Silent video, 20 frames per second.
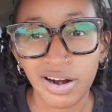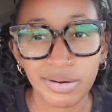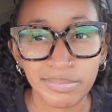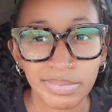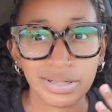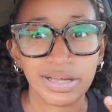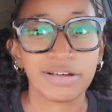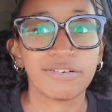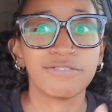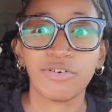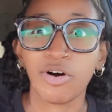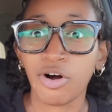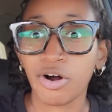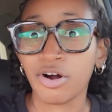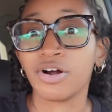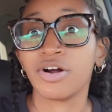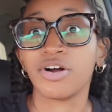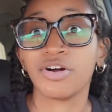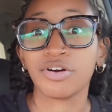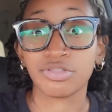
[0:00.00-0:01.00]
but like
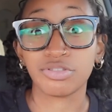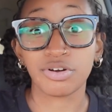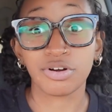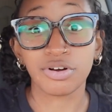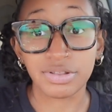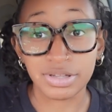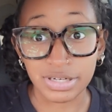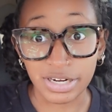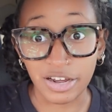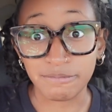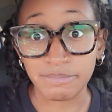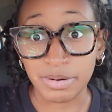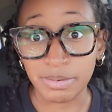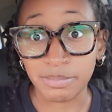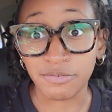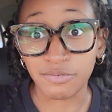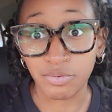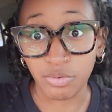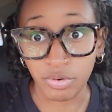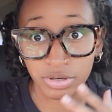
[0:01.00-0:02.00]
farther than I've been
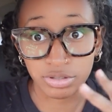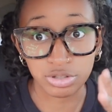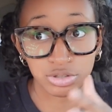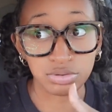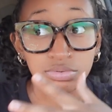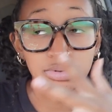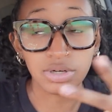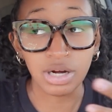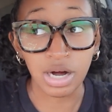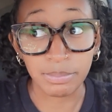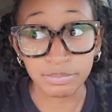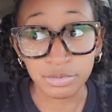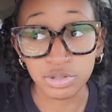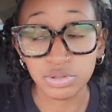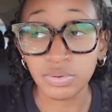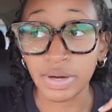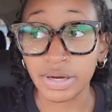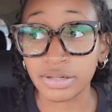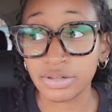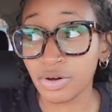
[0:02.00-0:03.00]
before to come
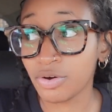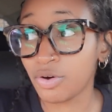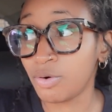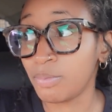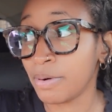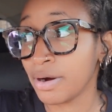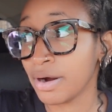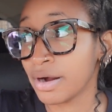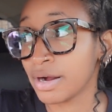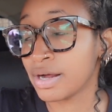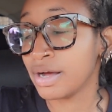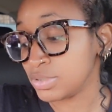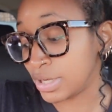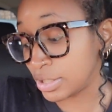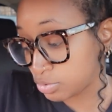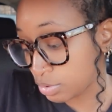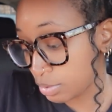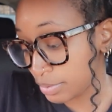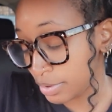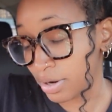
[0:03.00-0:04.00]
to a local park. So that's
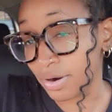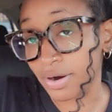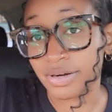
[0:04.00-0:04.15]
where we are,